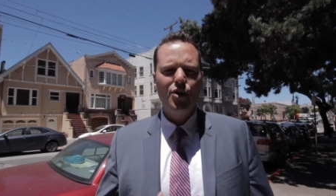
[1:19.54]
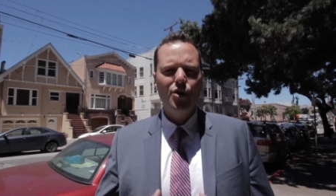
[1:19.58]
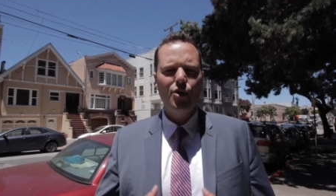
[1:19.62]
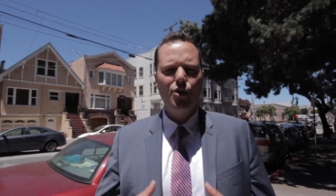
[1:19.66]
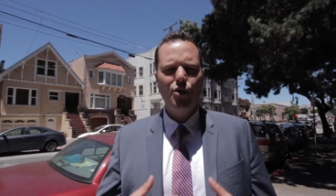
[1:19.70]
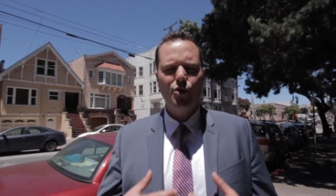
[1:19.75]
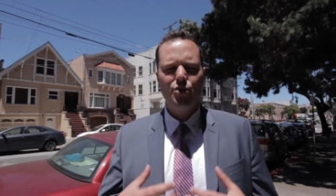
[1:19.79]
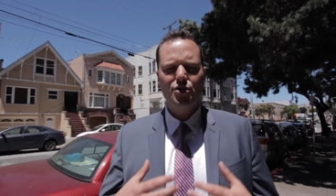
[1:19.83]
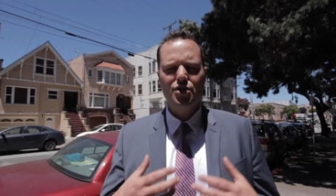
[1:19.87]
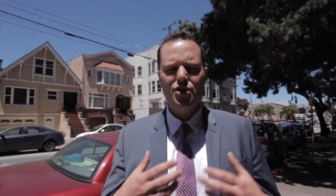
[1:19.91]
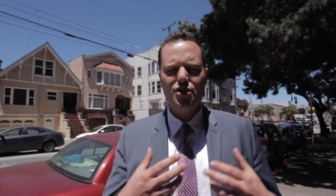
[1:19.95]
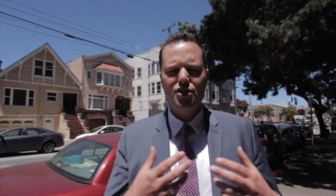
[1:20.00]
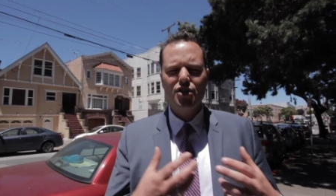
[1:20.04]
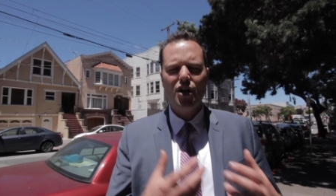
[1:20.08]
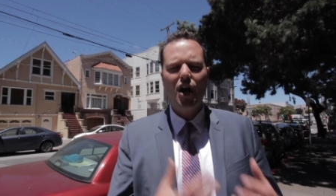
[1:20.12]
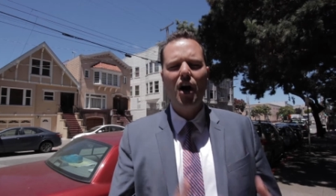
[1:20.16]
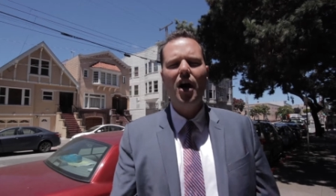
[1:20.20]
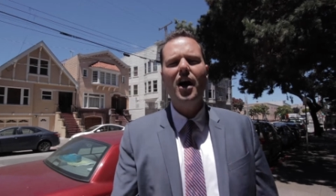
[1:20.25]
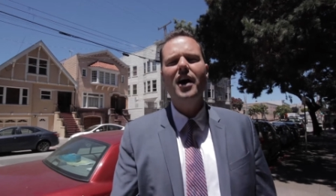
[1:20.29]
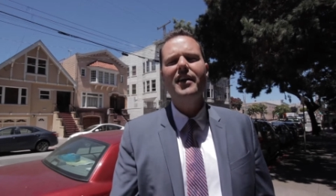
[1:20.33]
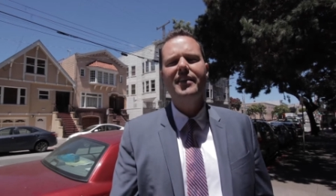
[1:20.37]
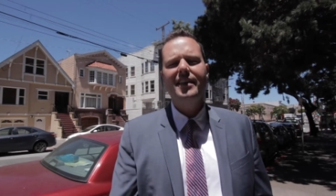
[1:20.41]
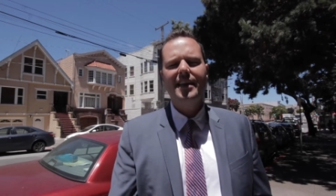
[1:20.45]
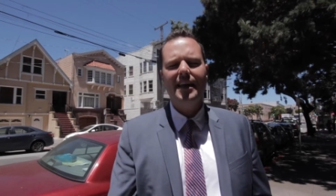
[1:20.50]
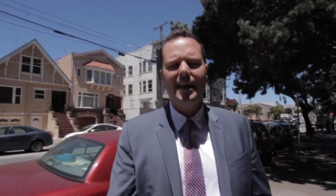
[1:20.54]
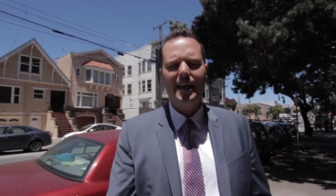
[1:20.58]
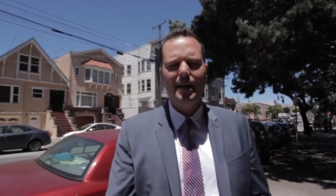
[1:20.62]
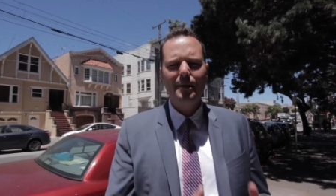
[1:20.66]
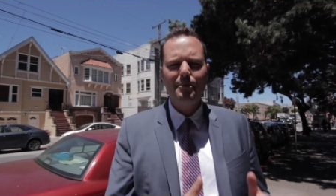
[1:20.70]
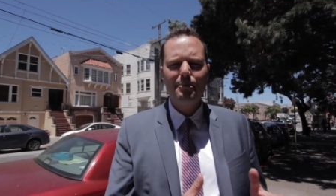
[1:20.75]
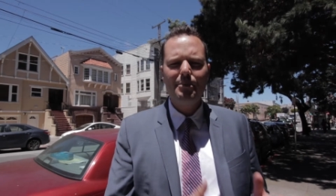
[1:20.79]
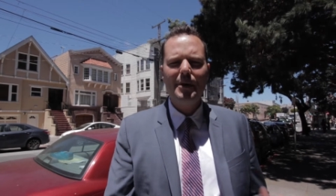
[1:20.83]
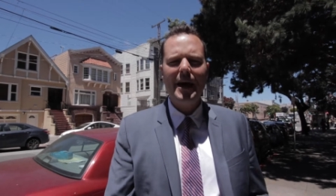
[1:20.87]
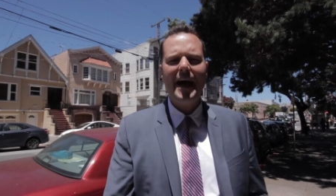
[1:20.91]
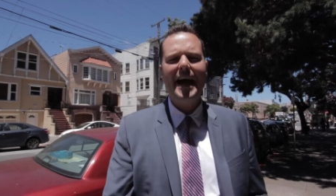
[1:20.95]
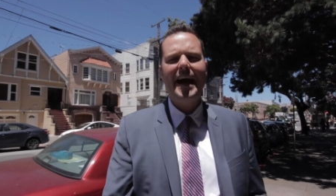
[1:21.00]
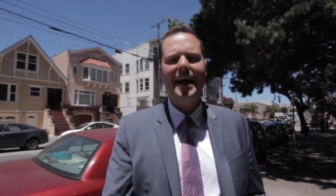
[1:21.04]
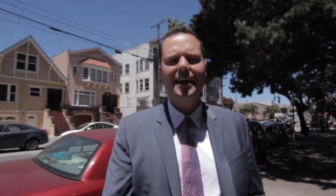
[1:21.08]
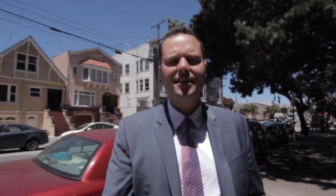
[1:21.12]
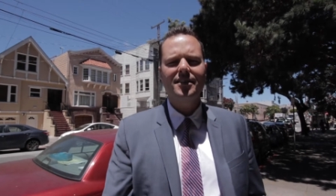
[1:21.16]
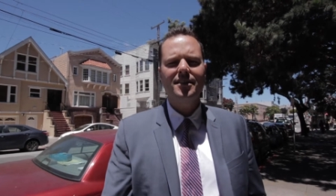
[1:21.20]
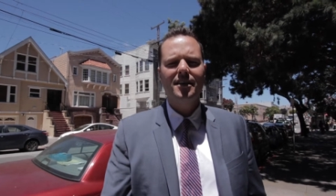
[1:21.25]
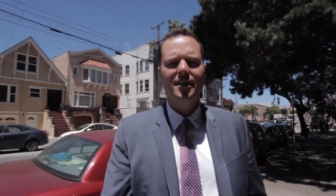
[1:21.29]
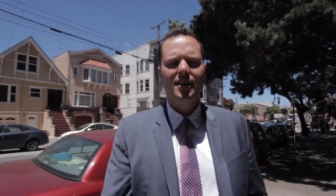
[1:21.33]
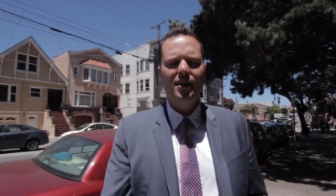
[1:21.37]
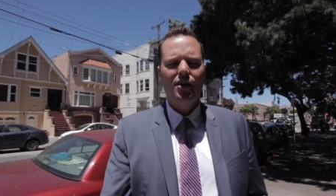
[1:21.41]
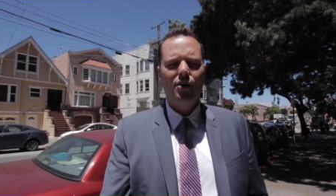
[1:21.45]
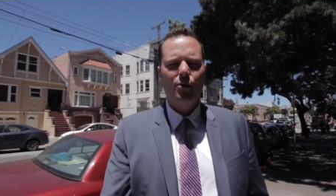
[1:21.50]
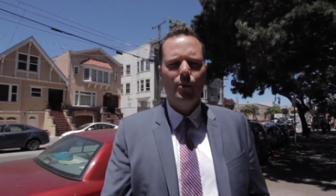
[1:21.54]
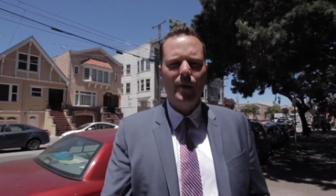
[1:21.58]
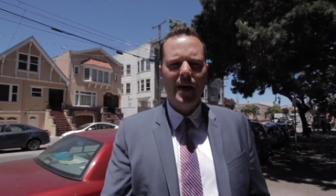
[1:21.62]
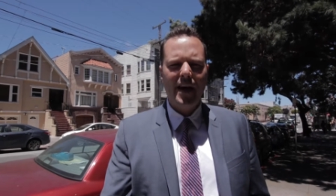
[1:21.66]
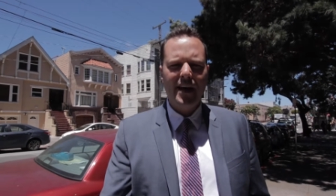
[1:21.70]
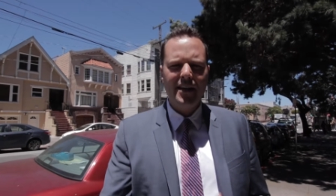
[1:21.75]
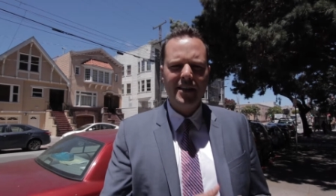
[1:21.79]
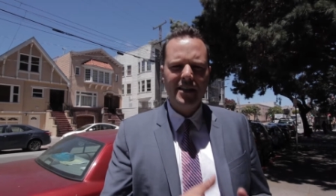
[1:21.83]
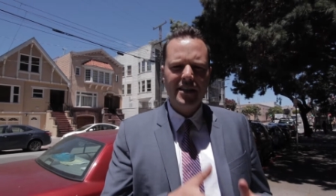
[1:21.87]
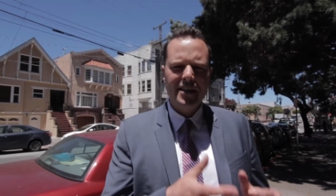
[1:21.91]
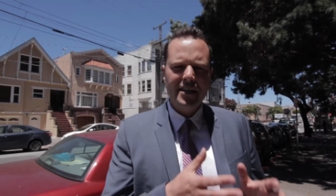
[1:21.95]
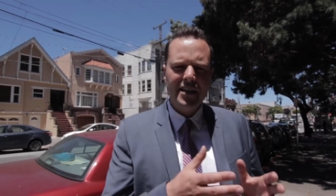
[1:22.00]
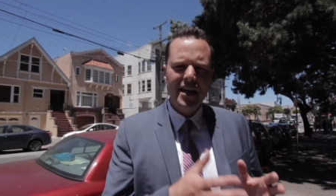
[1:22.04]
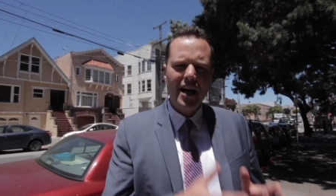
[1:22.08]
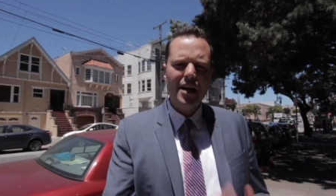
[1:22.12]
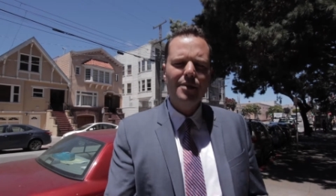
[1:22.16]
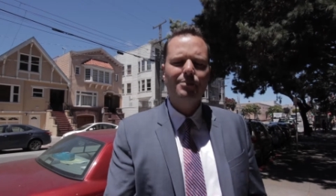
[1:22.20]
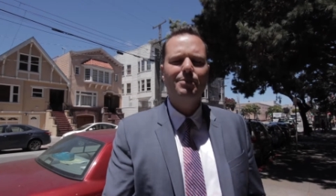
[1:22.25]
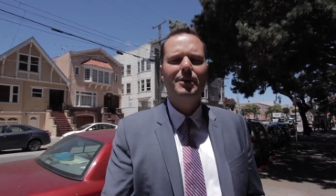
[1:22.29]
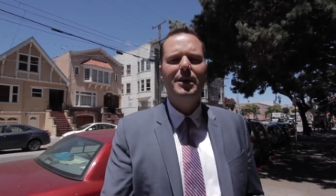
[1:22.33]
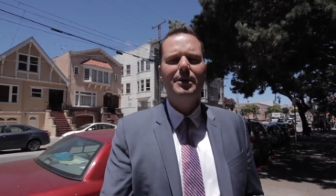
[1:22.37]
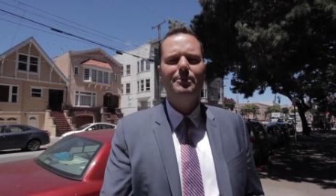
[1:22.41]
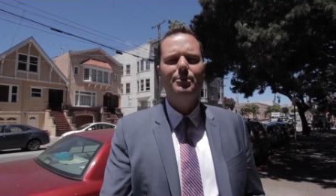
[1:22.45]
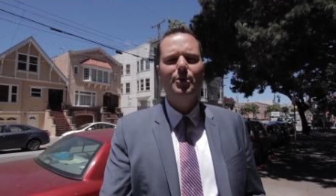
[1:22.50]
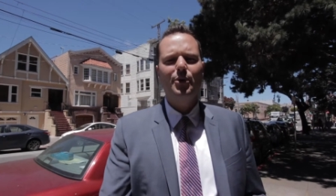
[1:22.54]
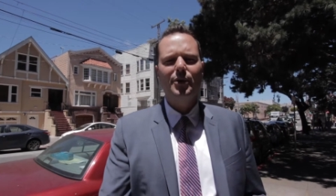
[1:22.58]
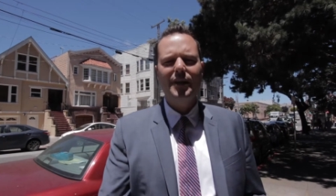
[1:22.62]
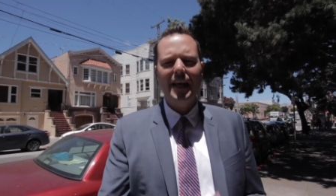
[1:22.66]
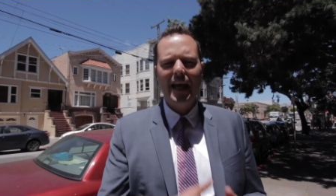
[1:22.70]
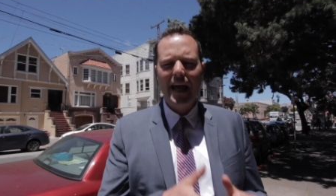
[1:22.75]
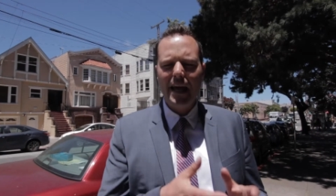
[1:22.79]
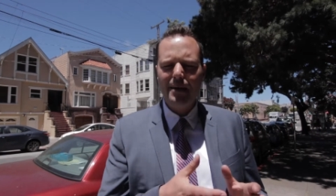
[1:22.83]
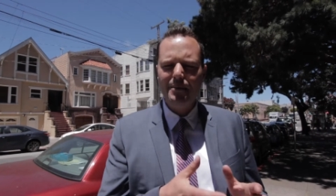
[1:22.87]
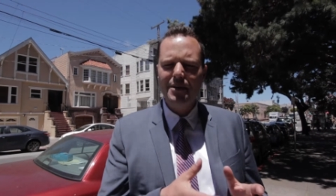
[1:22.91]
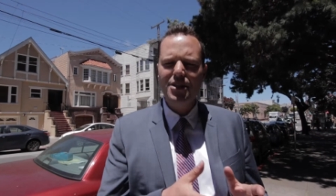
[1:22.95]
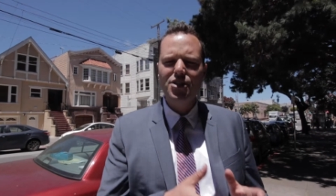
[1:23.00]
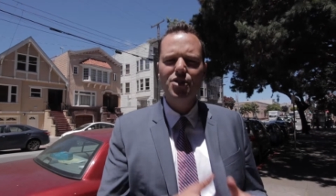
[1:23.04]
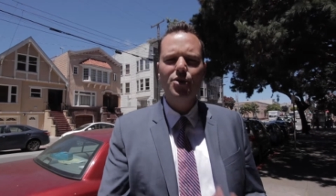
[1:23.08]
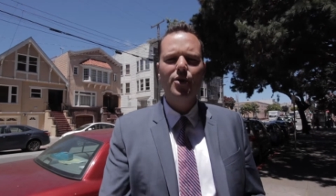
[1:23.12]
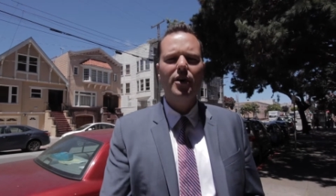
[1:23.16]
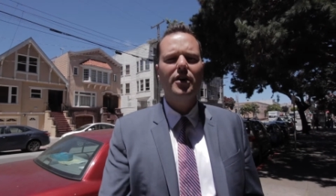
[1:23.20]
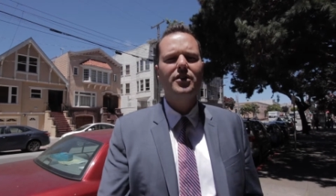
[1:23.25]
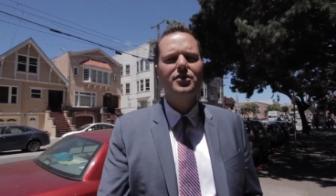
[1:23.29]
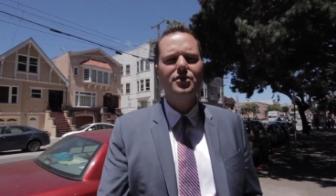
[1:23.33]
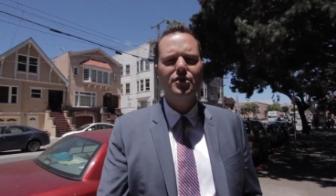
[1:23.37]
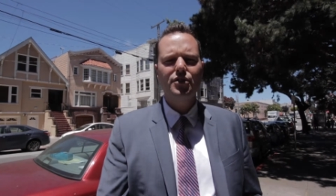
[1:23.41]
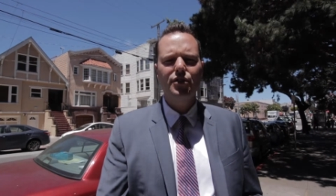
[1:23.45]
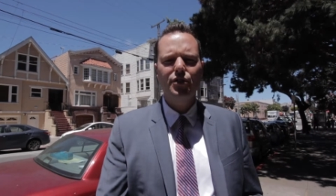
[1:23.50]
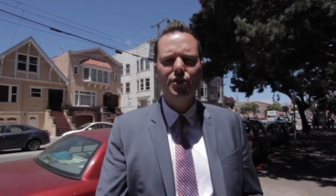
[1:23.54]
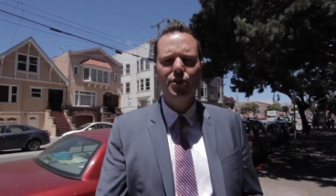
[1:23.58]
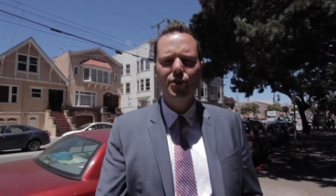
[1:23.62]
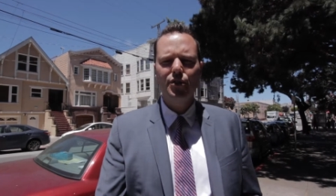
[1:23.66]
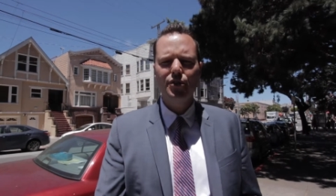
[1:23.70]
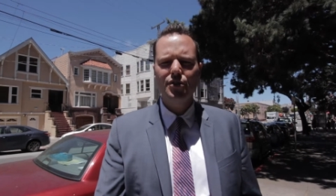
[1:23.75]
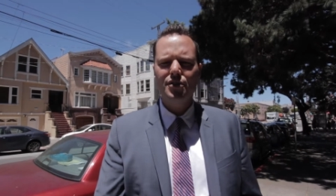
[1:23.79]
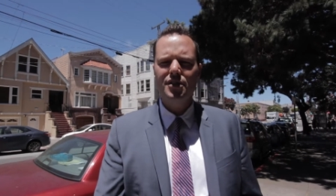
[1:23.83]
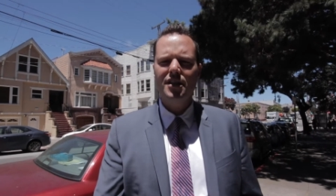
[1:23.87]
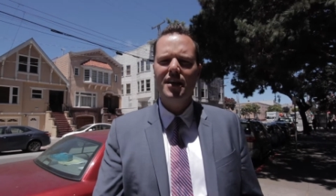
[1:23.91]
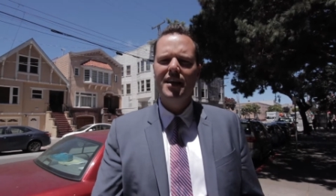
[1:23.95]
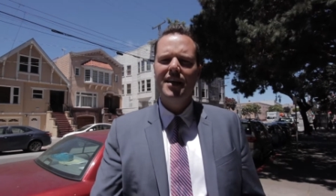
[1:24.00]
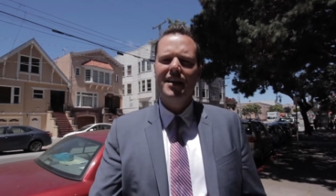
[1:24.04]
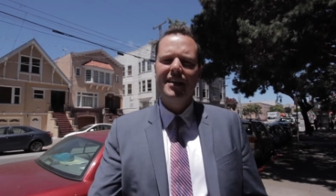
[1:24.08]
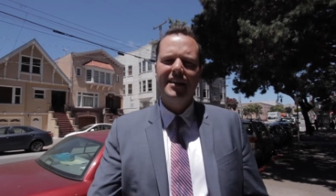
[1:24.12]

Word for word: who saw the impact when young people came into our schools